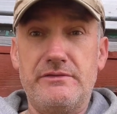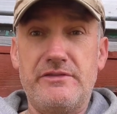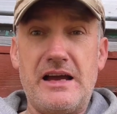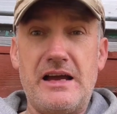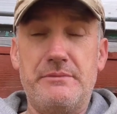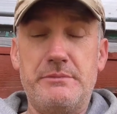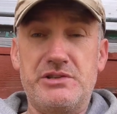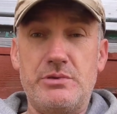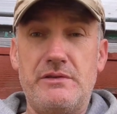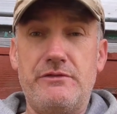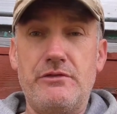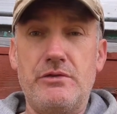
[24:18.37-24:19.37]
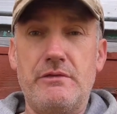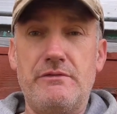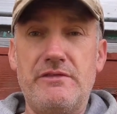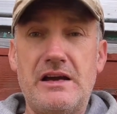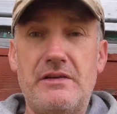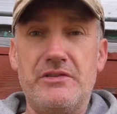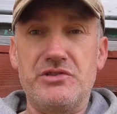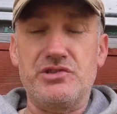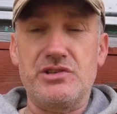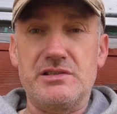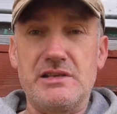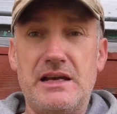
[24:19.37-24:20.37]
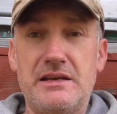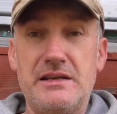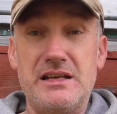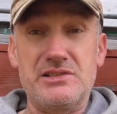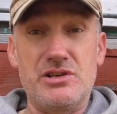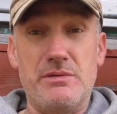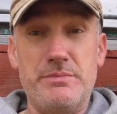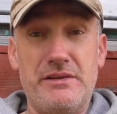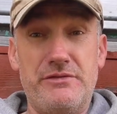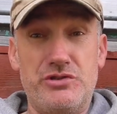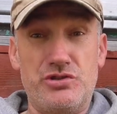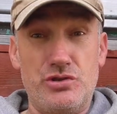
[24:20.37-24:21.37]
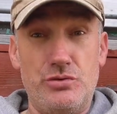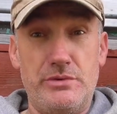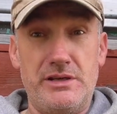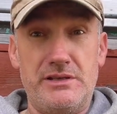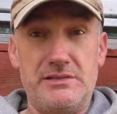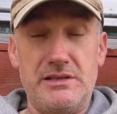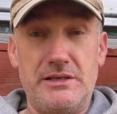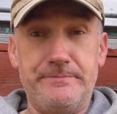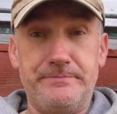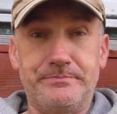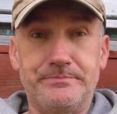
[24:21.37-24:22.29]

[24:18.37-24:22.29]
five between four and five inches high, and that's not bad for two weeks. That